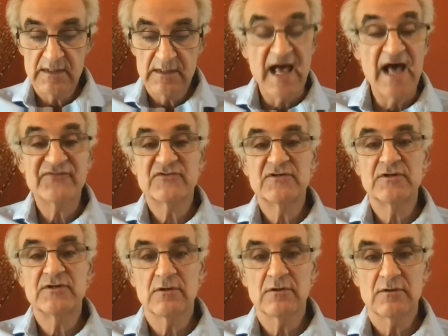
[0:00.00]
Last
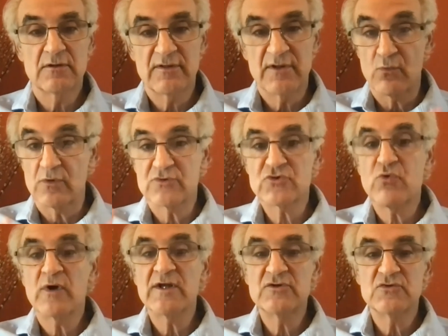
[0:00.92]
year, there were
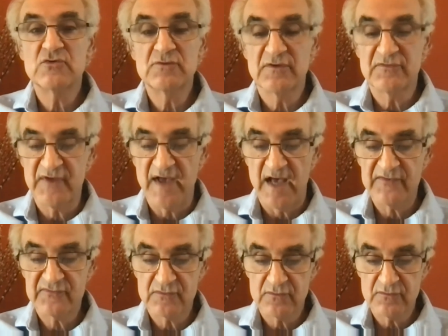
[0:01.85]
22
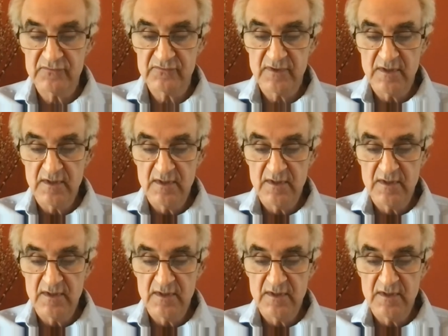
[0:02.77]
disasters